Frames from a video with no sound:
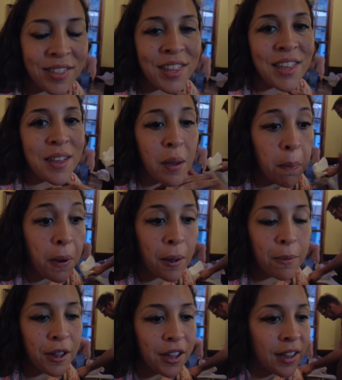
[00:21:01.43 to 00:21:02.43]
the
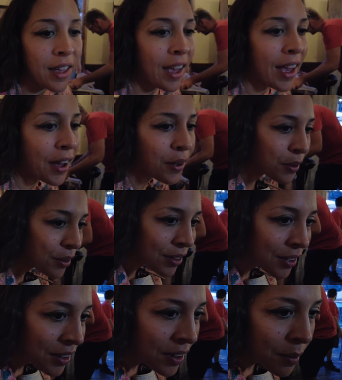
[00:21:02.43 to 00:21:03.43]
Public House,
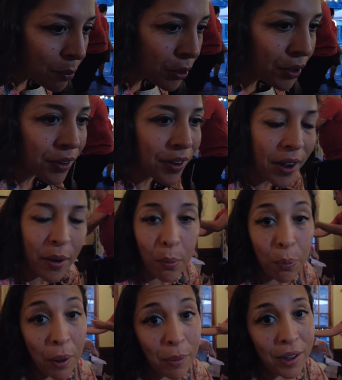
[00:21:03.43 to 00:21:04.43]
Bull and Crown
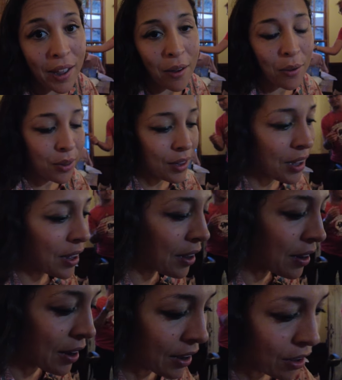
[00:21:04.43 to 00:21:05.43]
Public House,
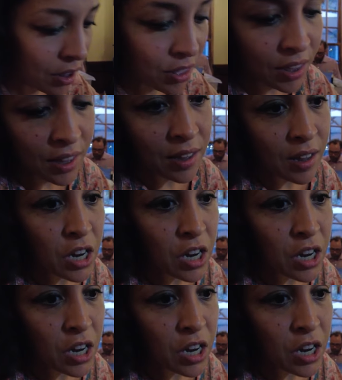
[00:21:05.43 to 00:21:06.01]
and I got the